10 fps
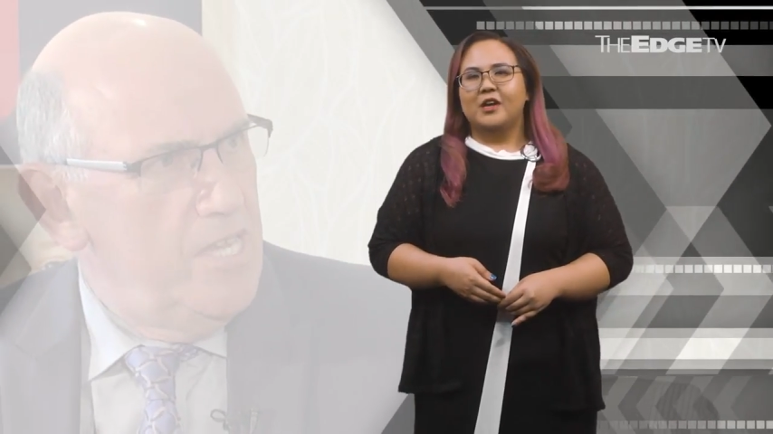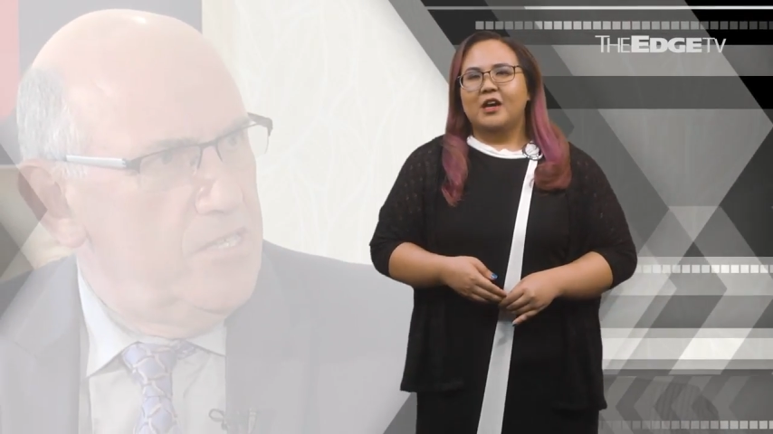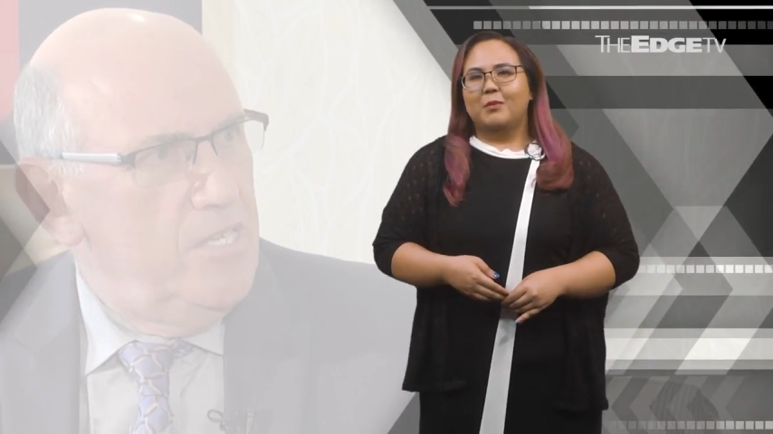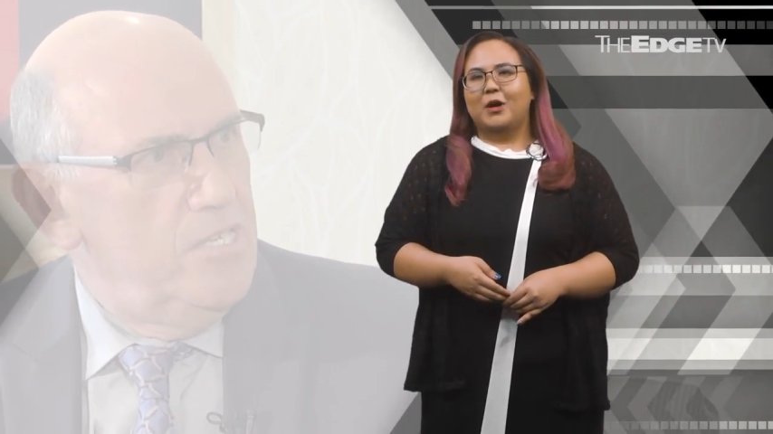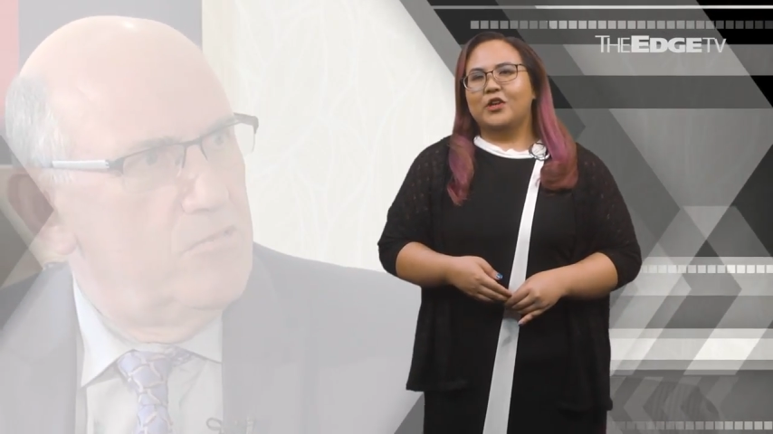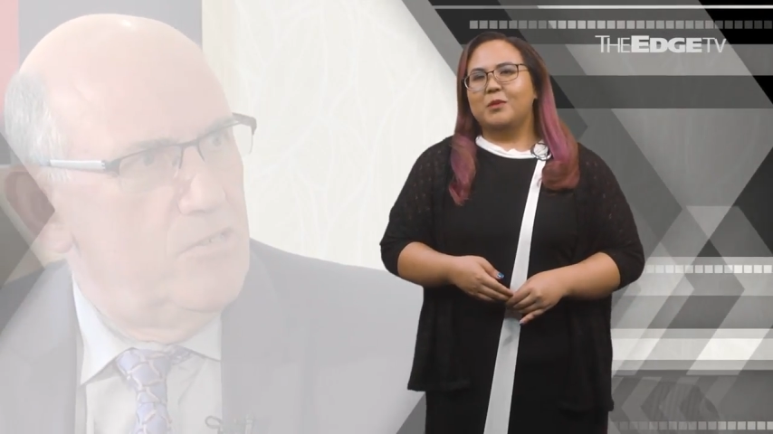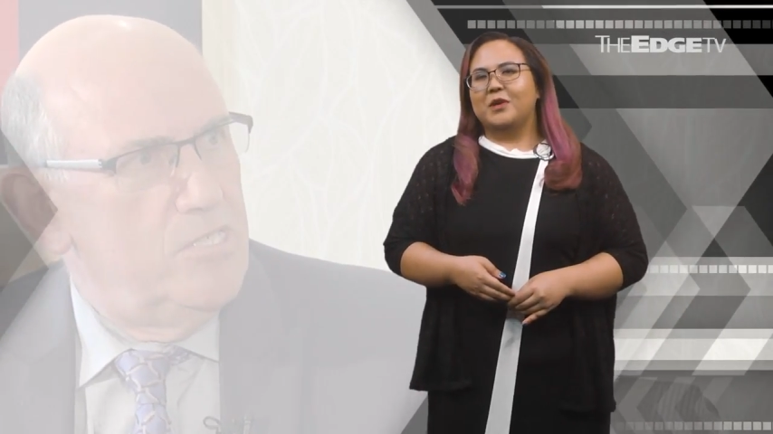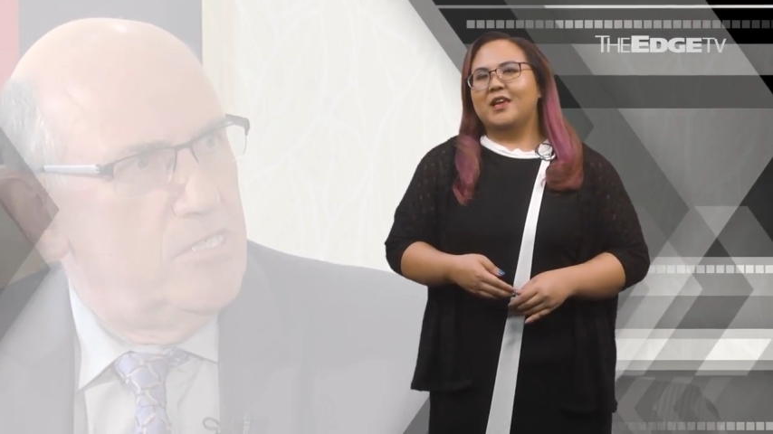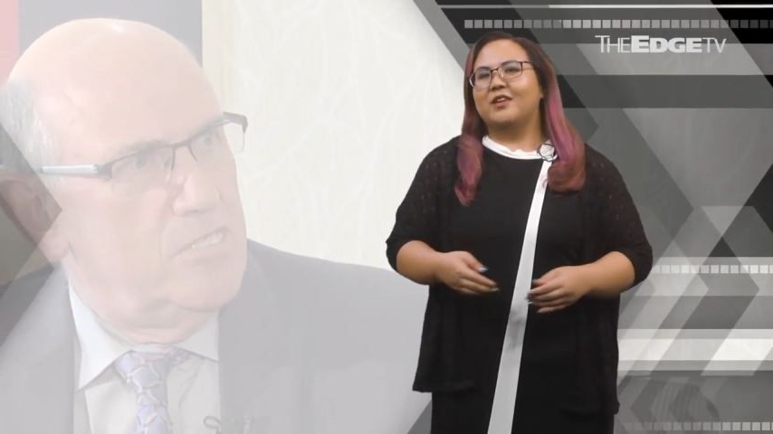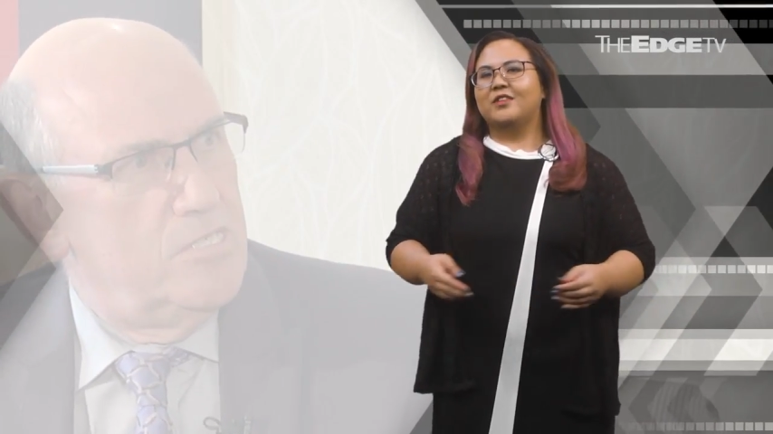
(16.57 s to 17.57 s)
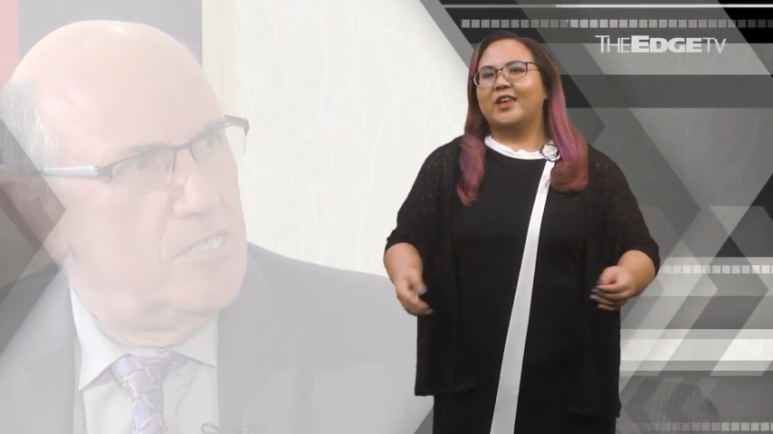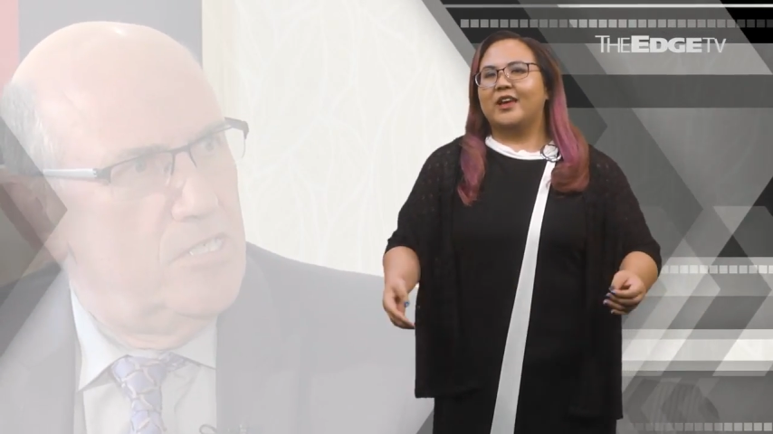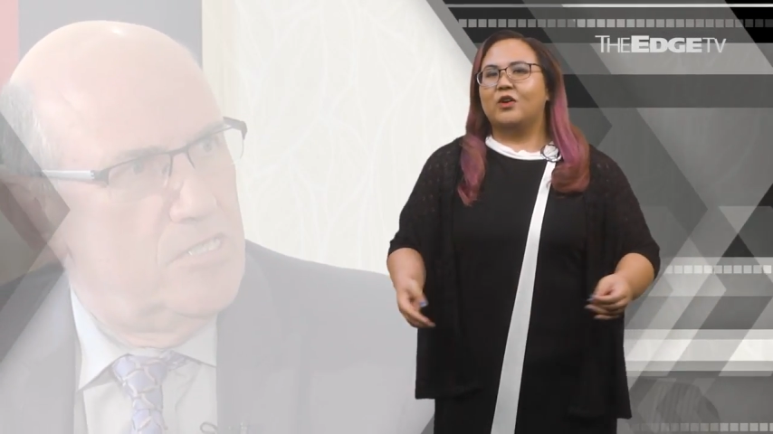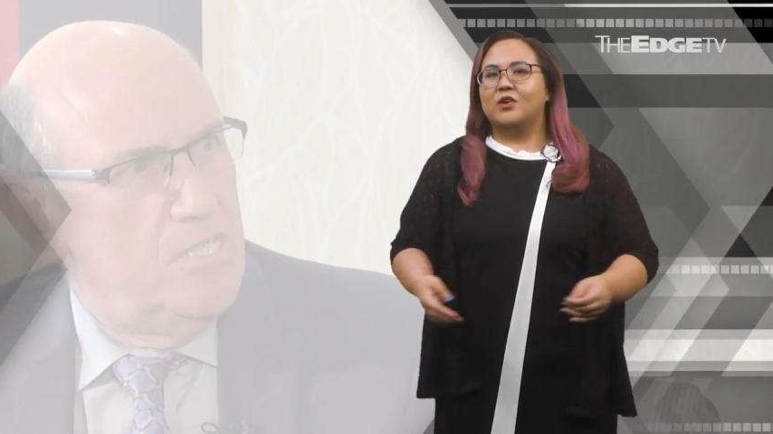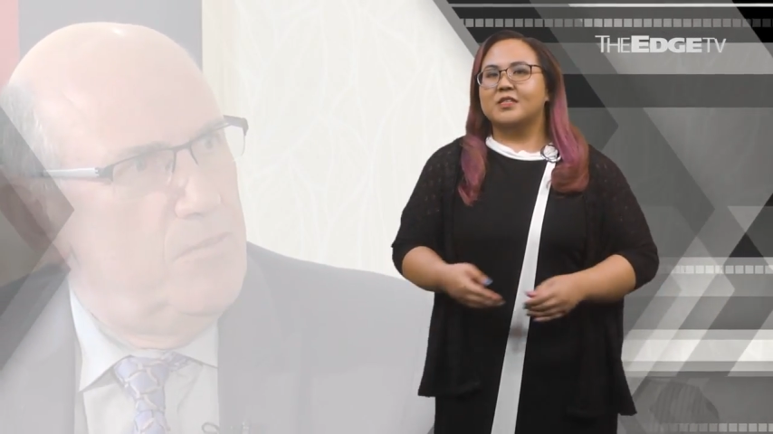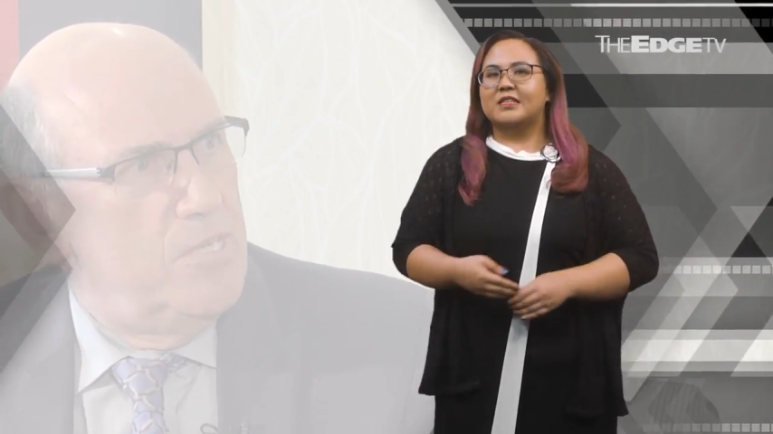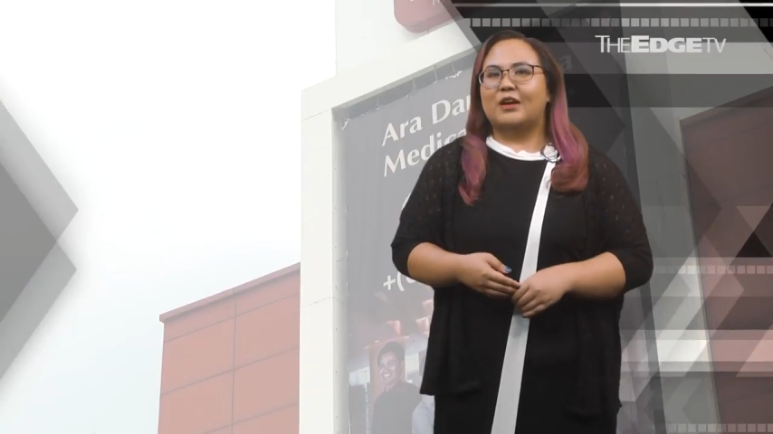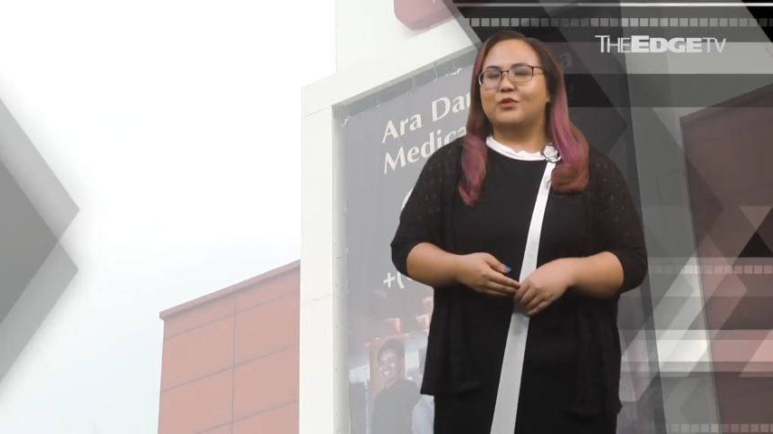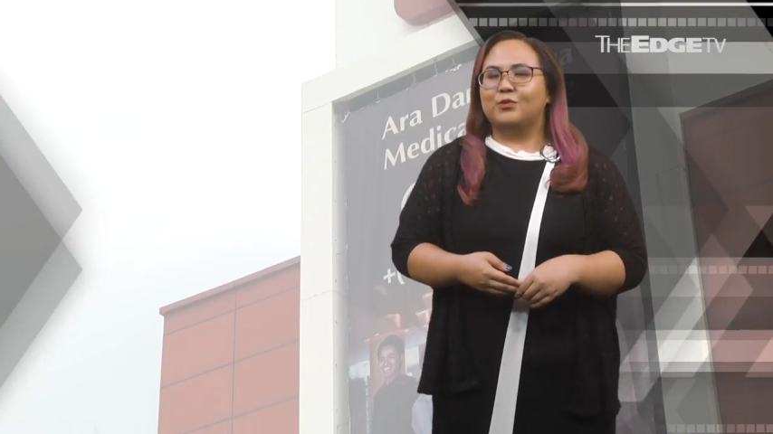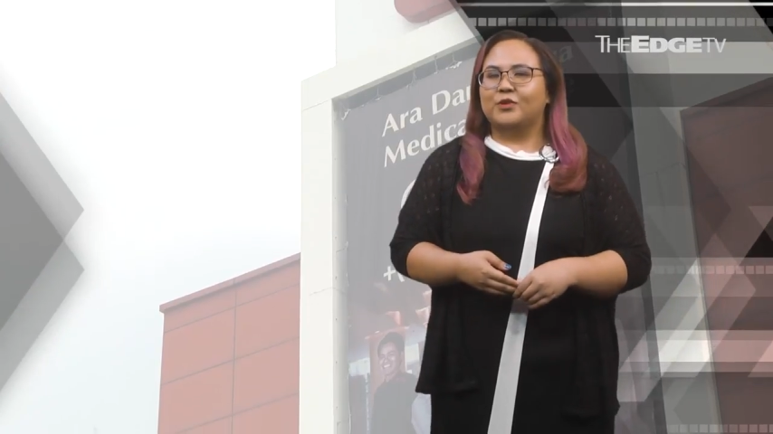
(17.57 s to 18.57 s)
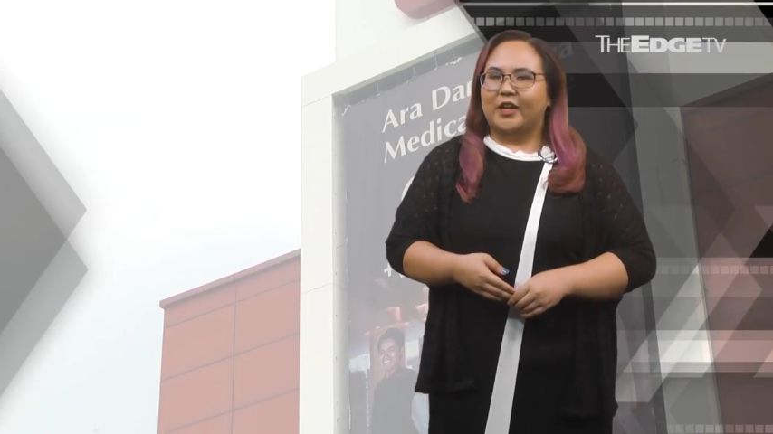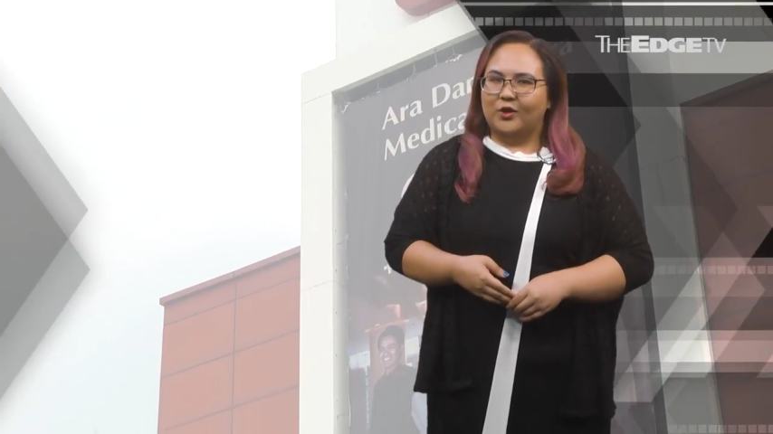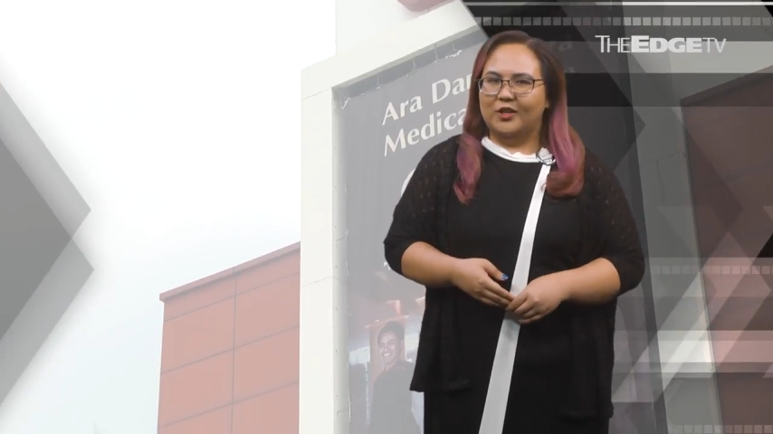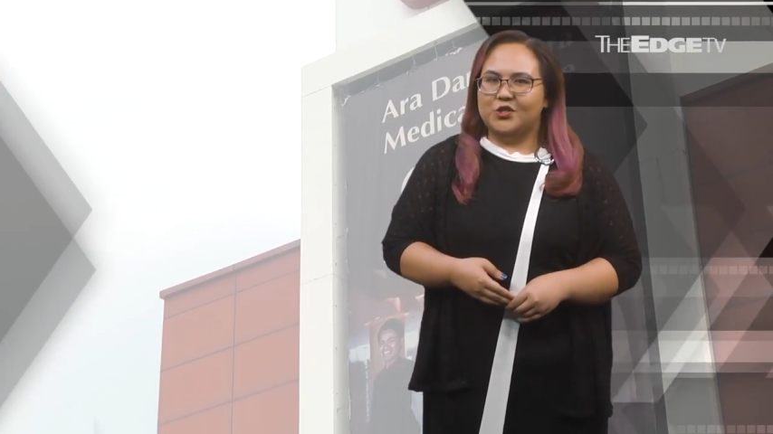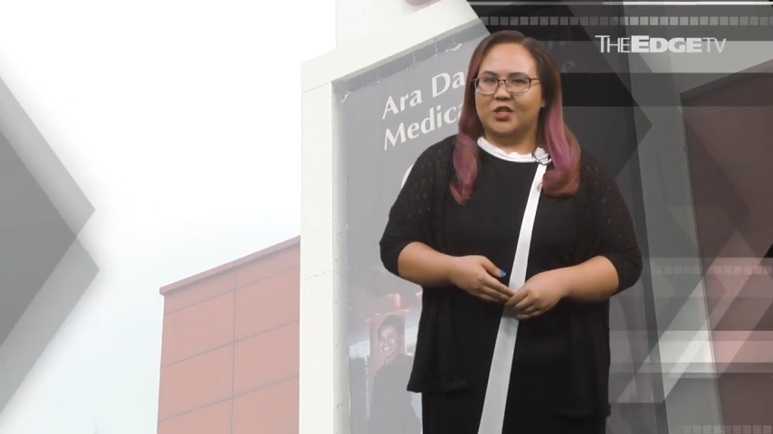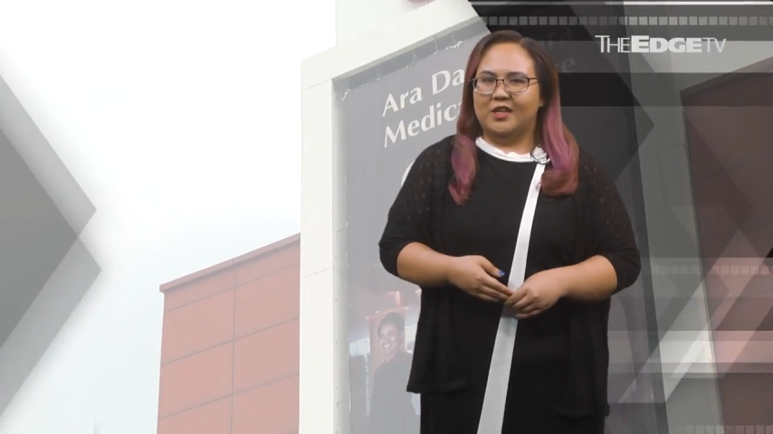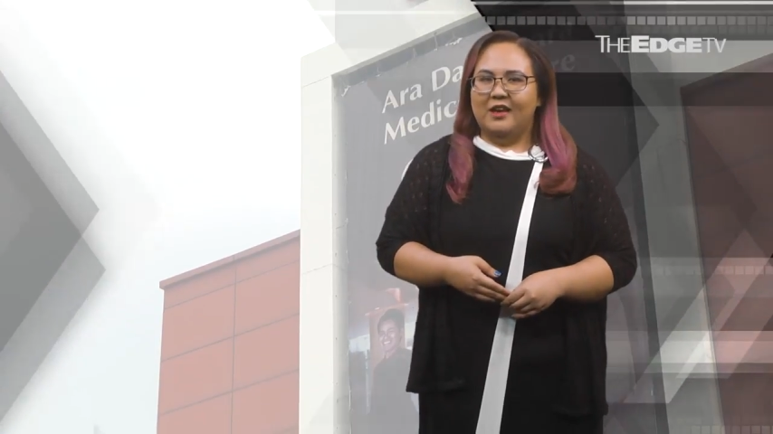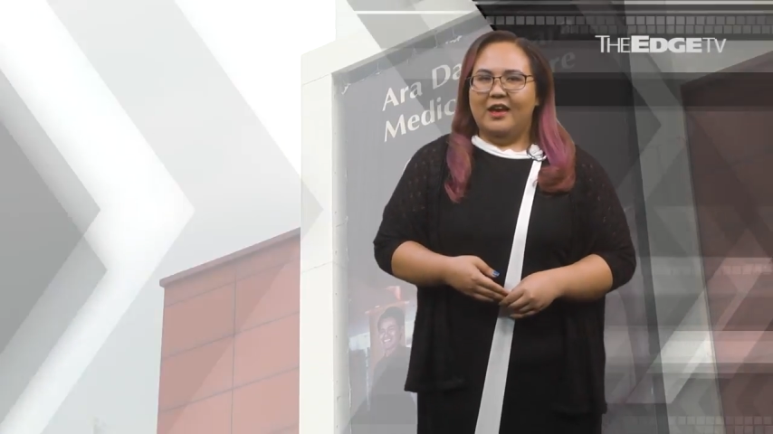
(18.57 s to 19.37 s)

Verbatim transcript: about keeping healthcare costs down through technology